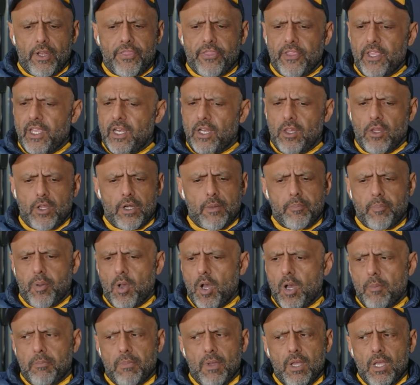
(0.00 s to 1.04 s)
theatre, a lot of
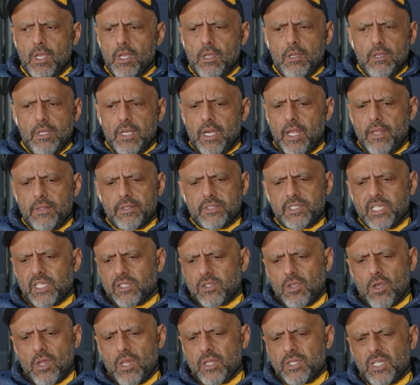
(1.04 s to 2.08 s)
pop. You know, the
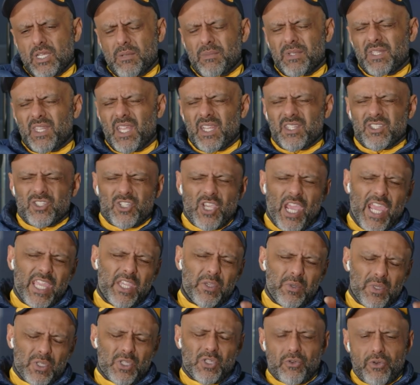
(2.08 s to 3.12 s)
technology. I mean, that
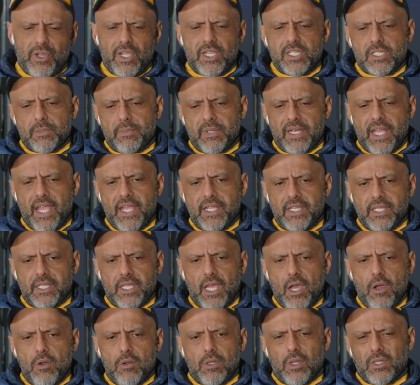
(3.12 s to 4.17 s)
Jaguar screen's a bit how you
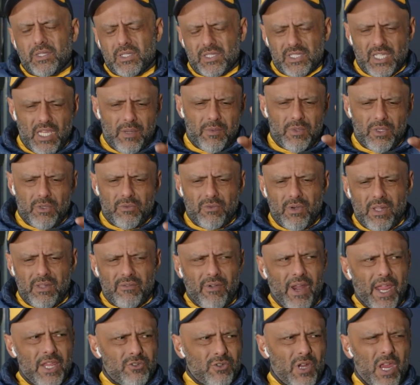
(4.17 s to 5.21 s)
going, like the same with the
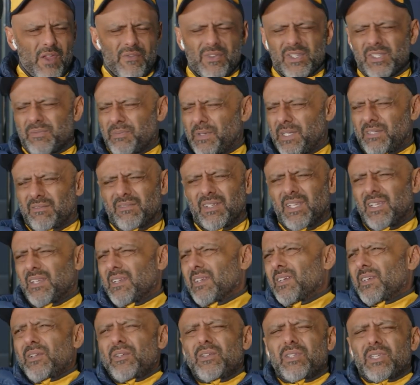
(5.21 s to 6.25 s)
Range Rovers, but
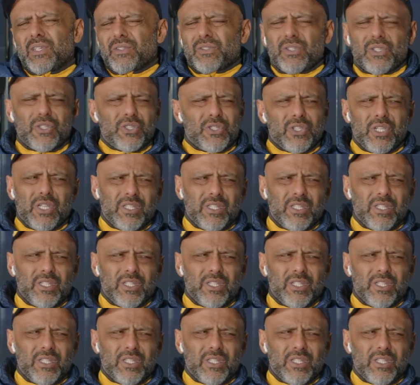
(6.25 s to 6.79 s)
who gives a shit?